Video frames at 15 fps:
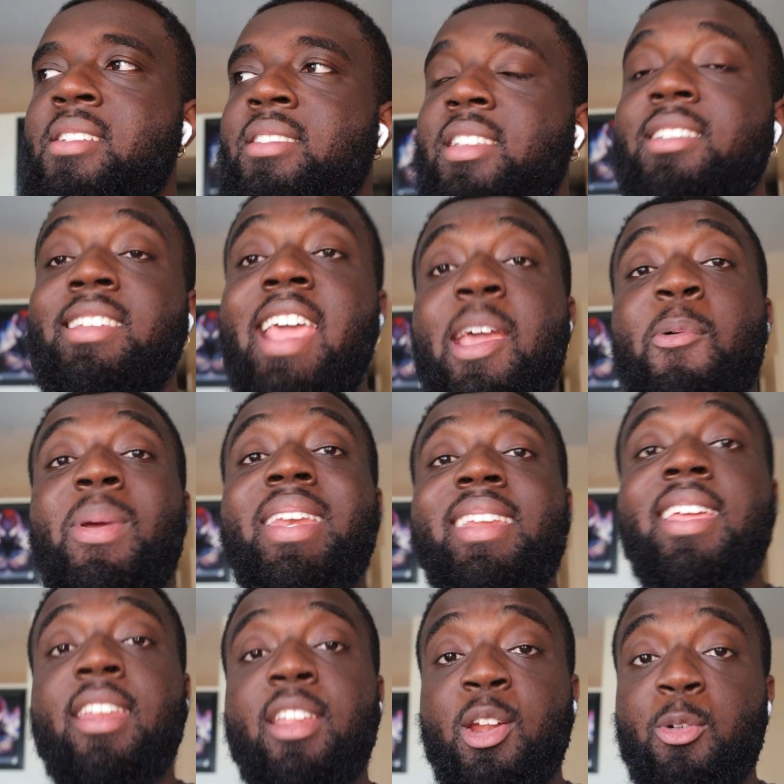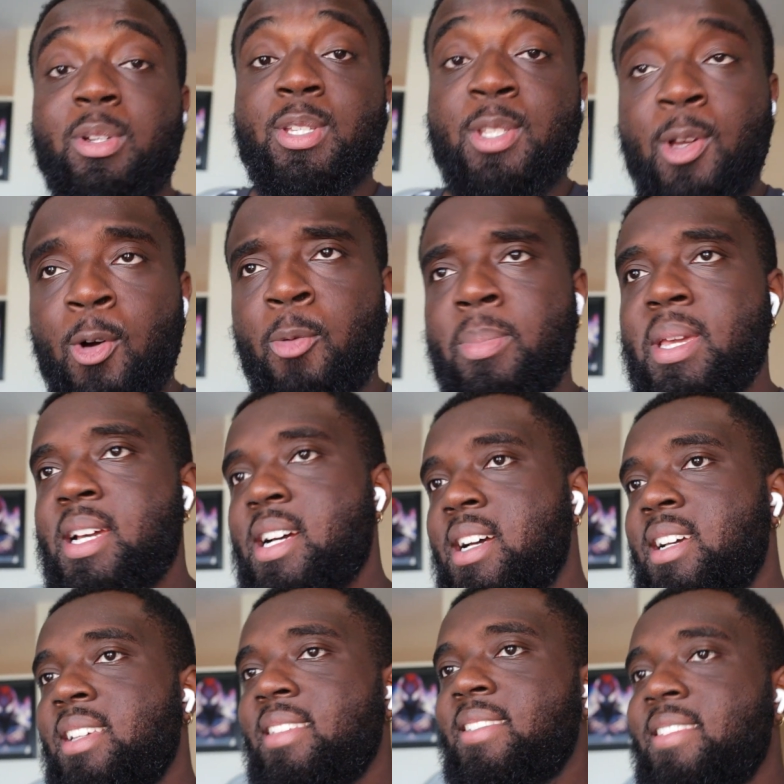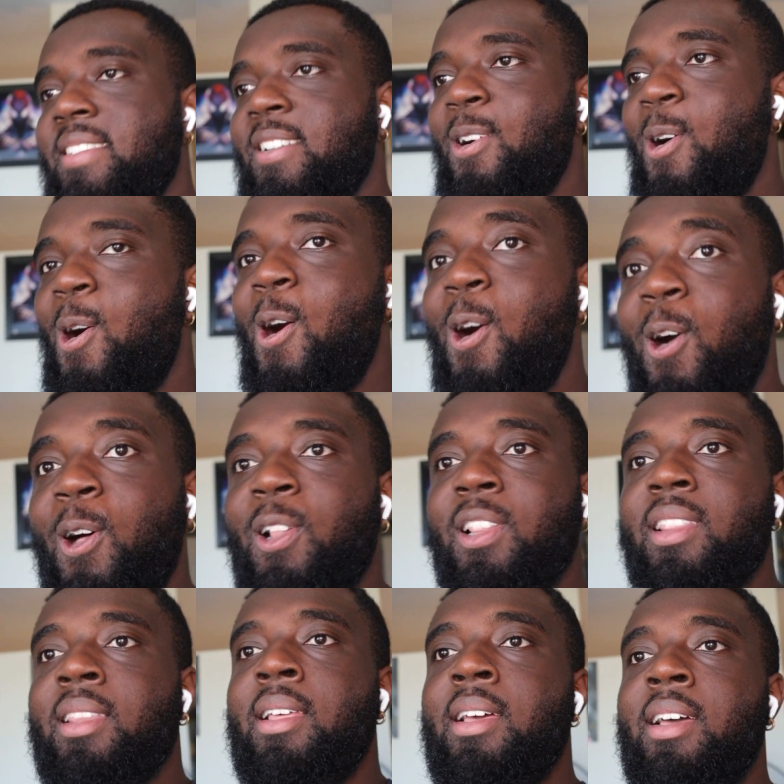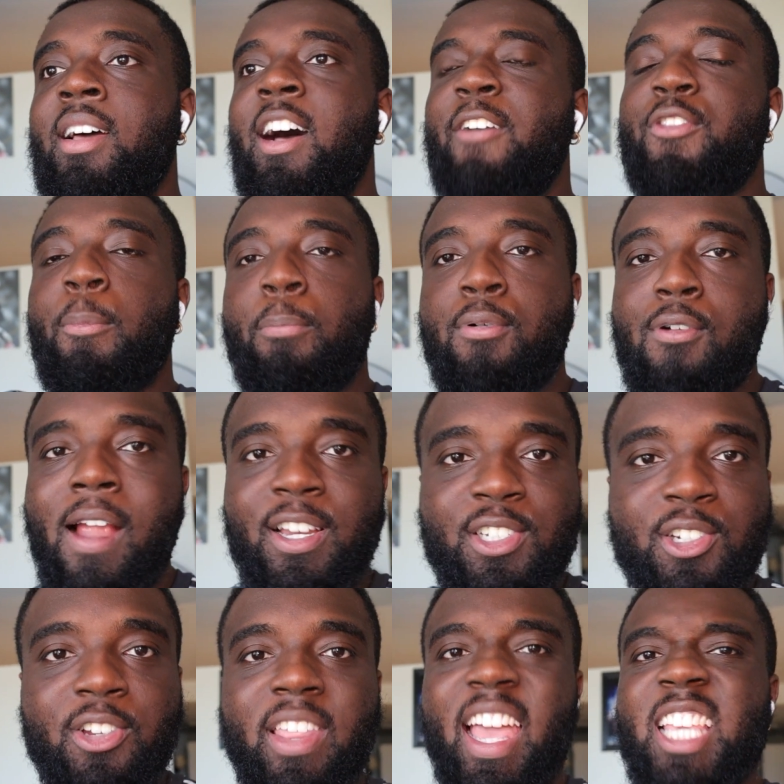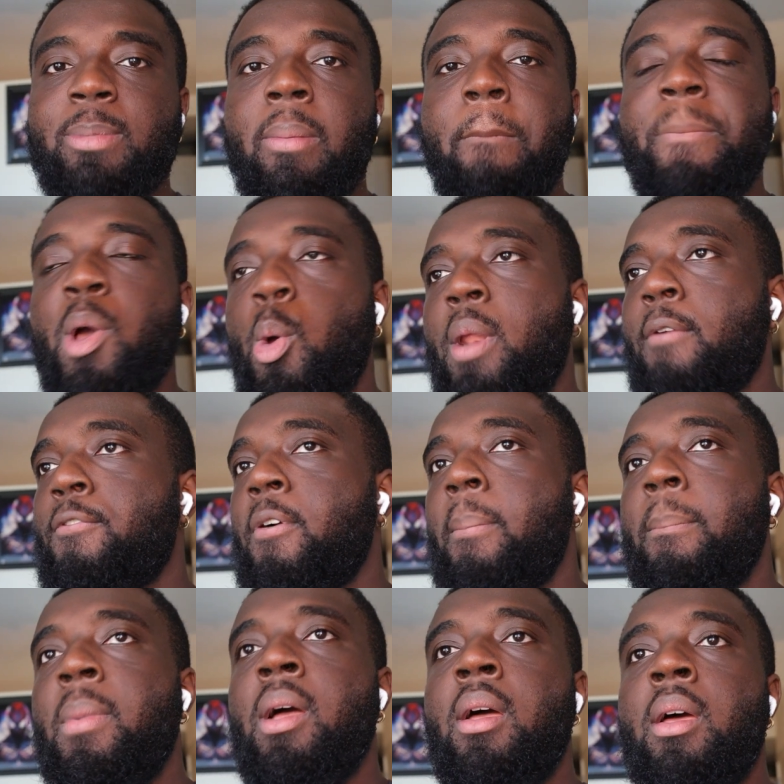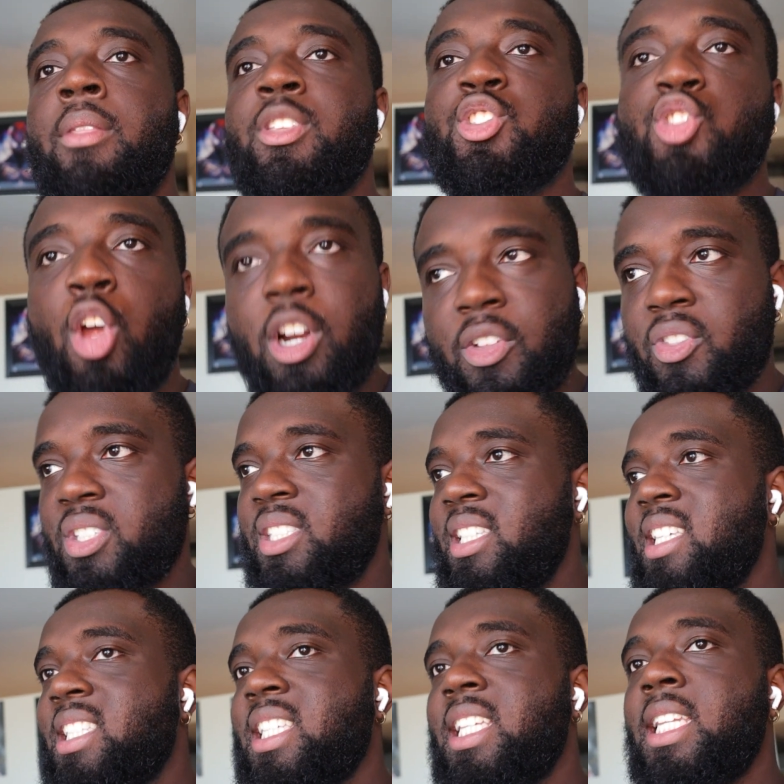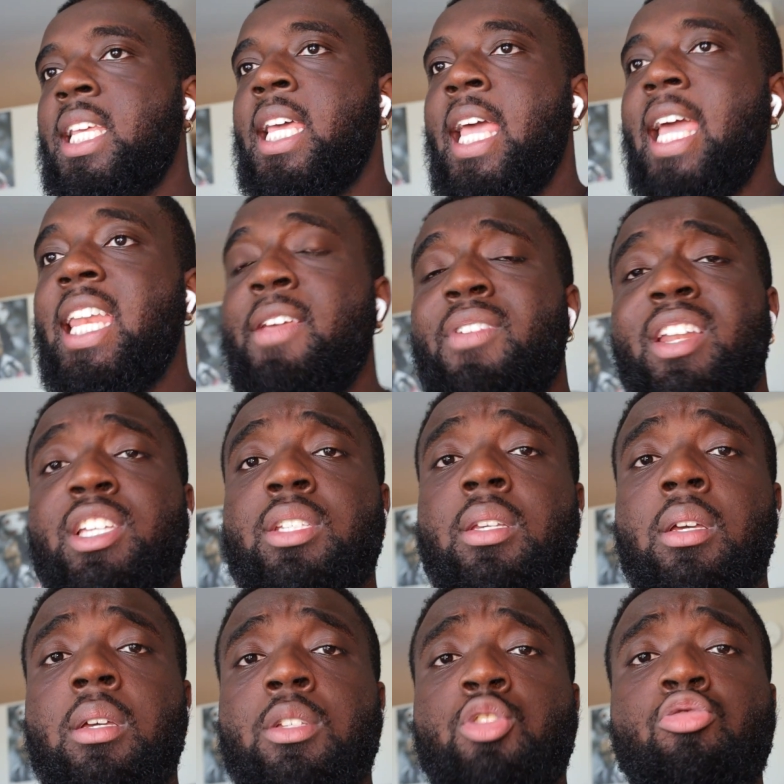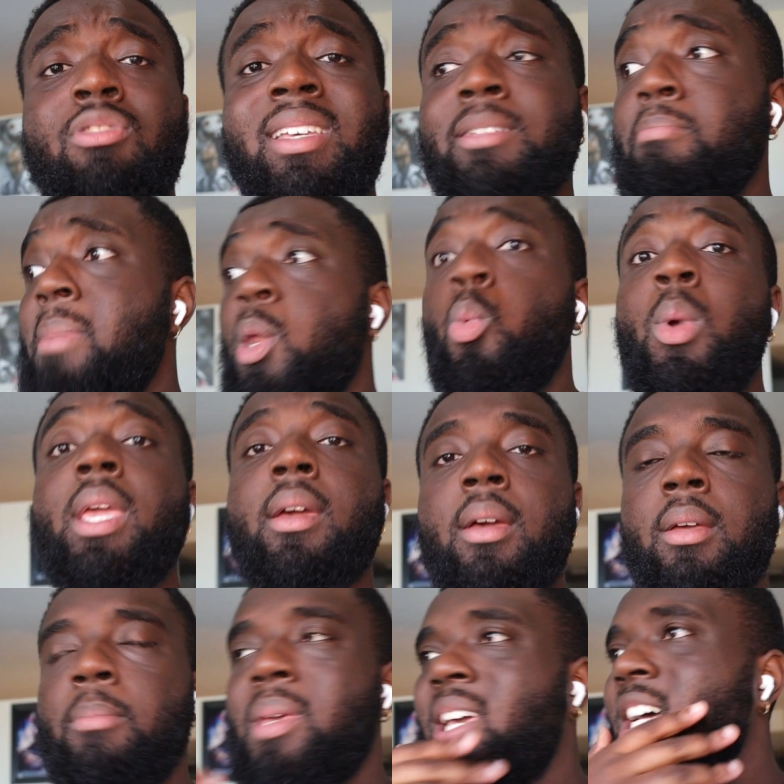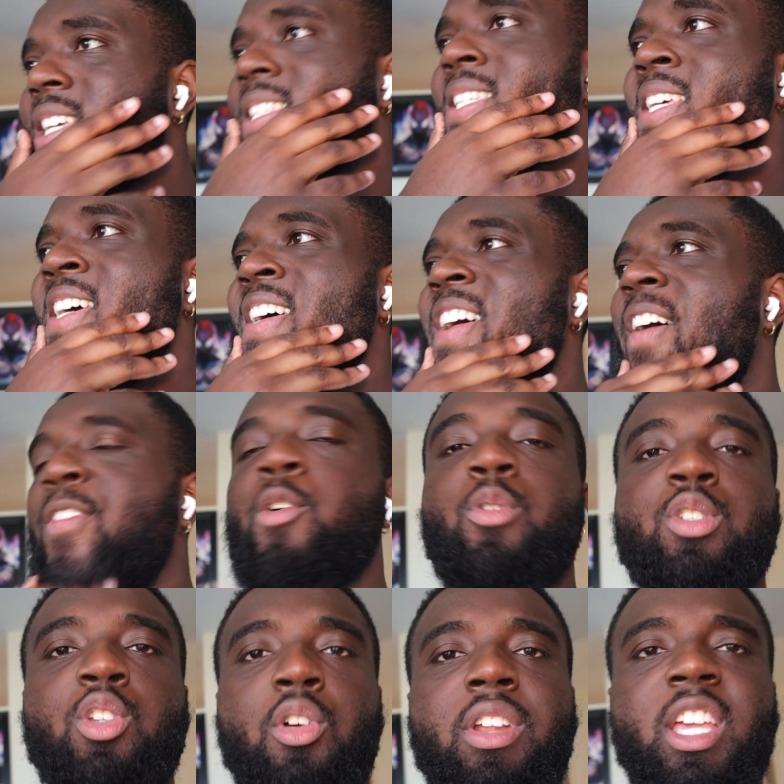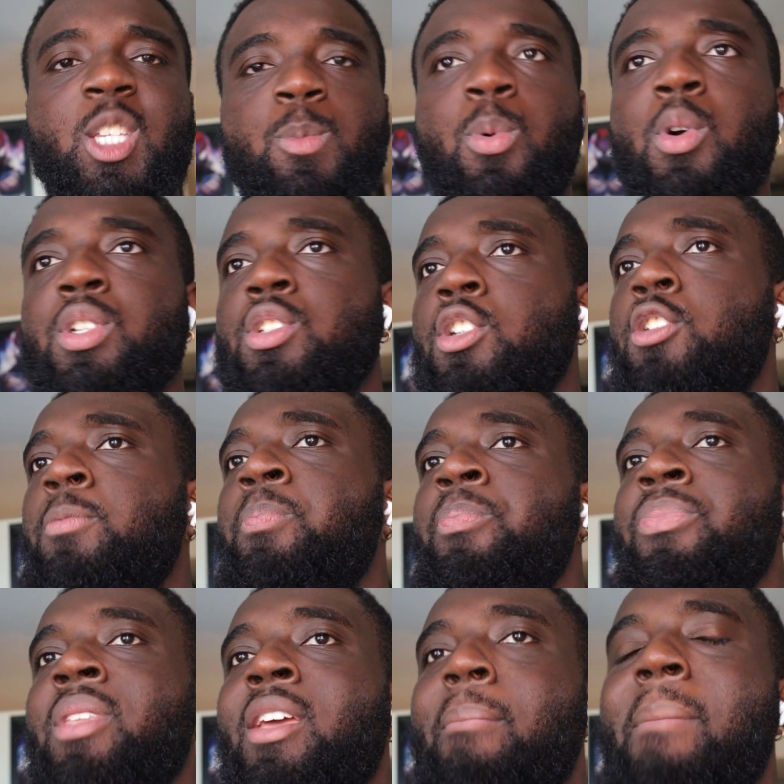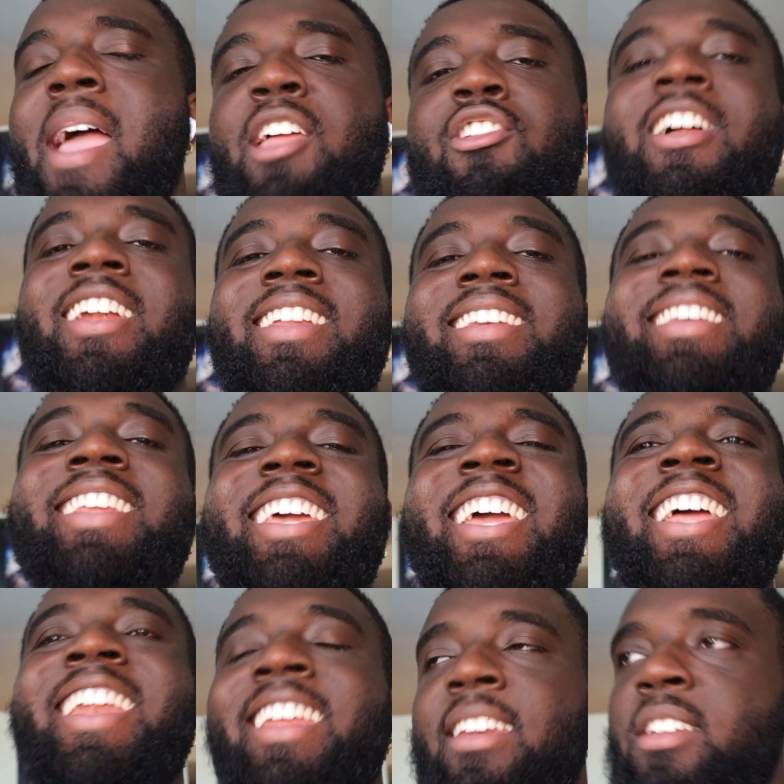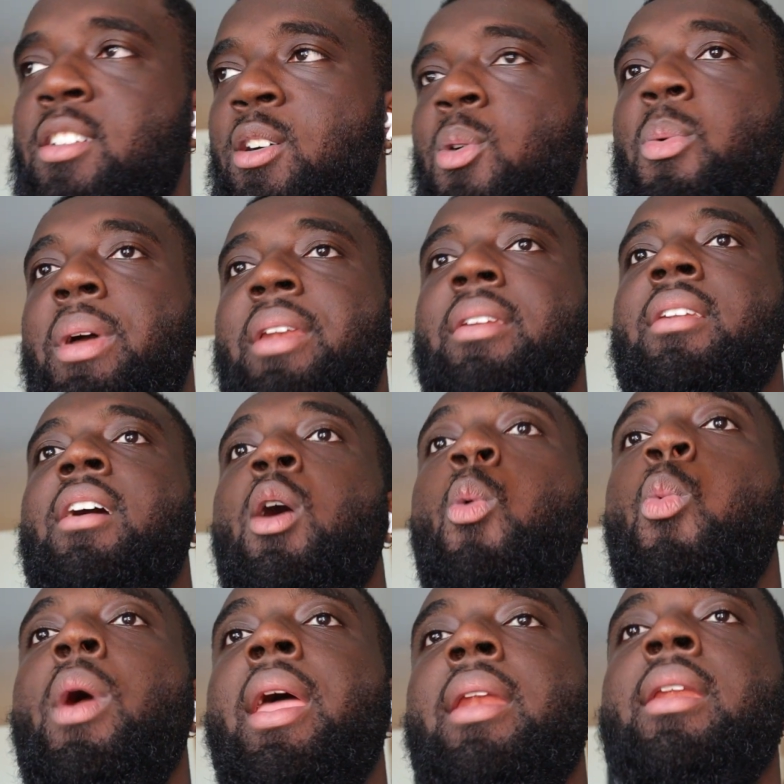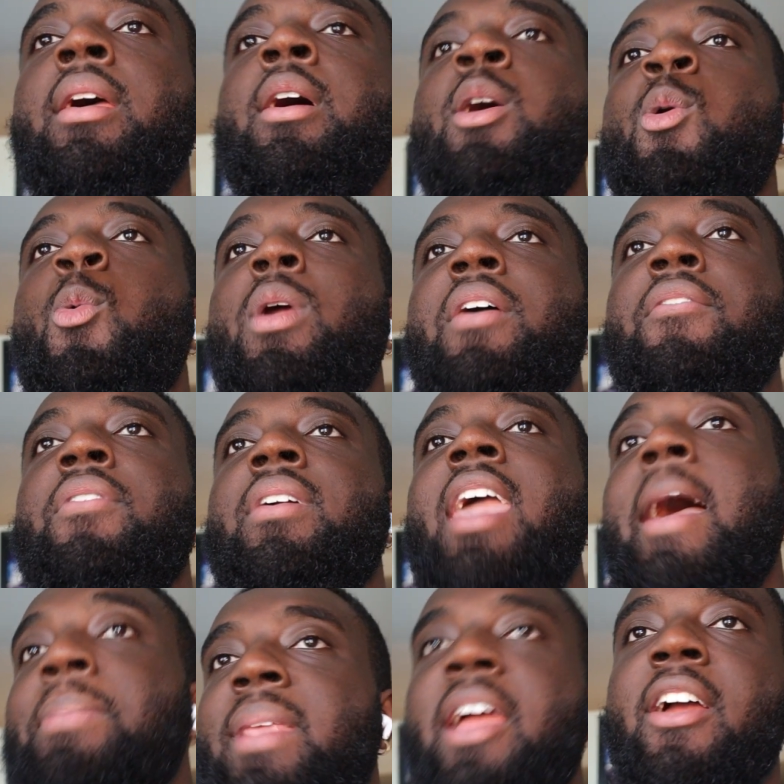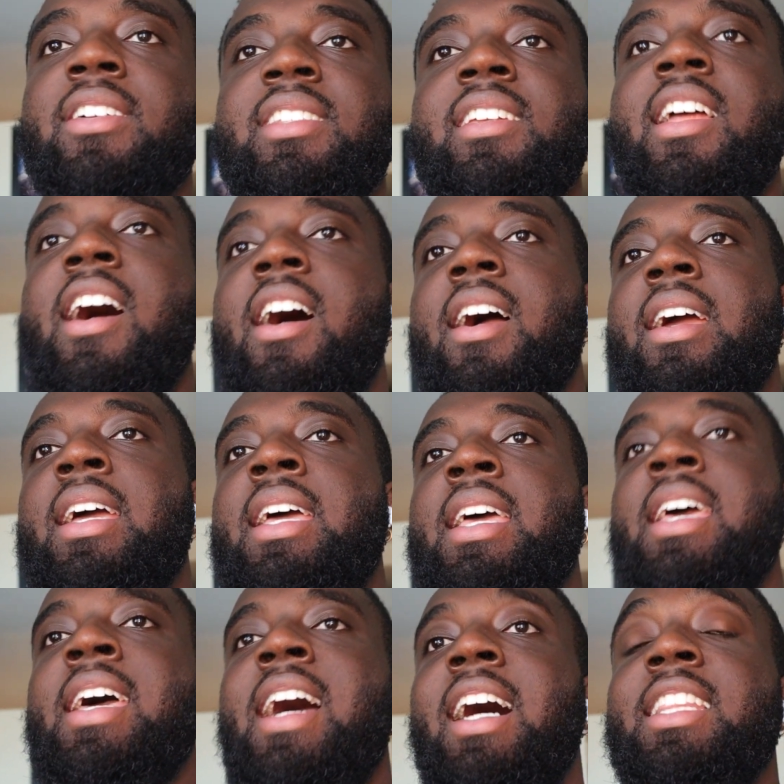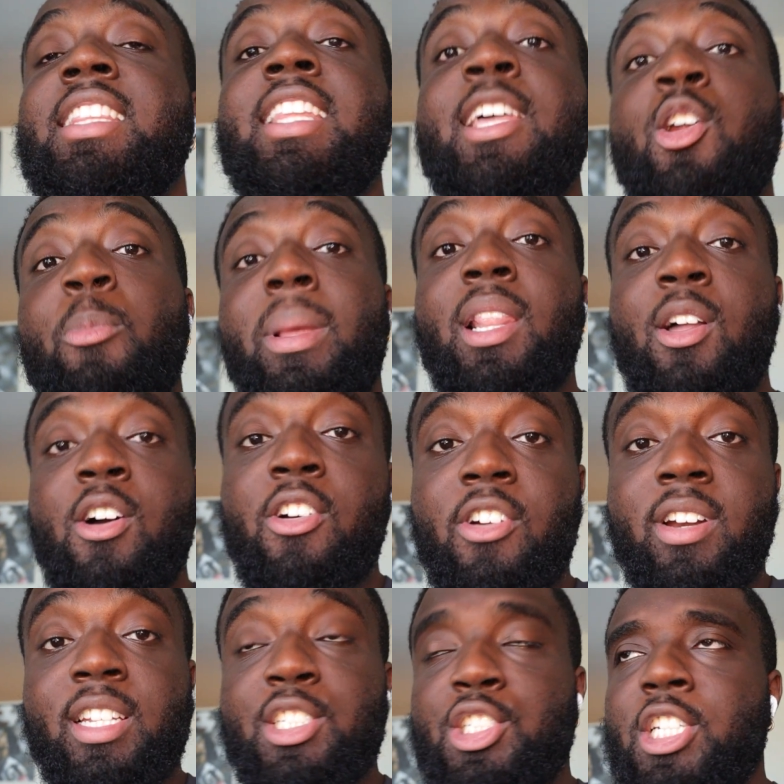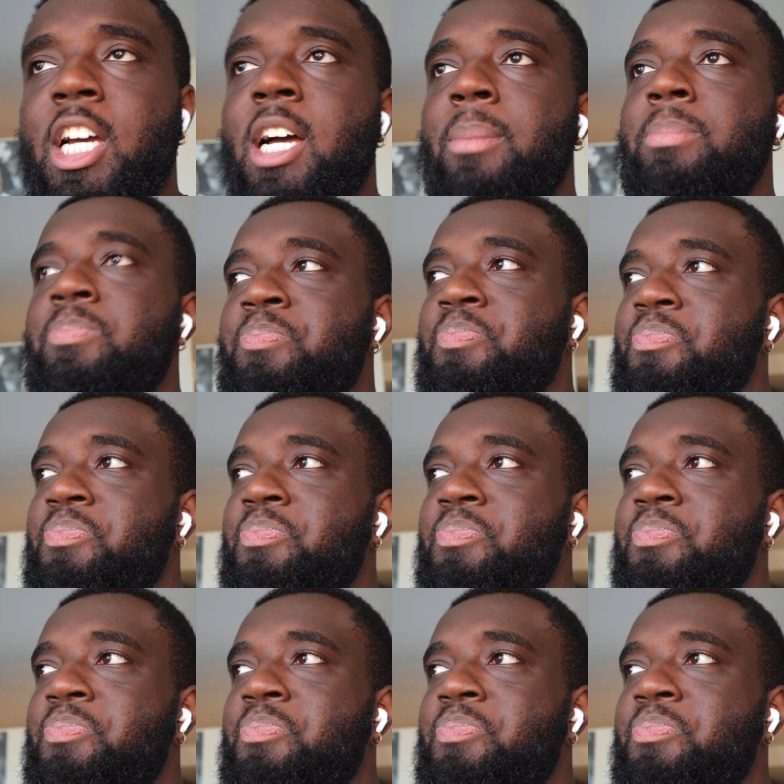Today we needed a result because all of the pressure that has been building from the start of the season and even as soon as midweek because of the result against Porto, Man United needed a win. A win would have kept Eric Ten Hag a little bit longer in his job.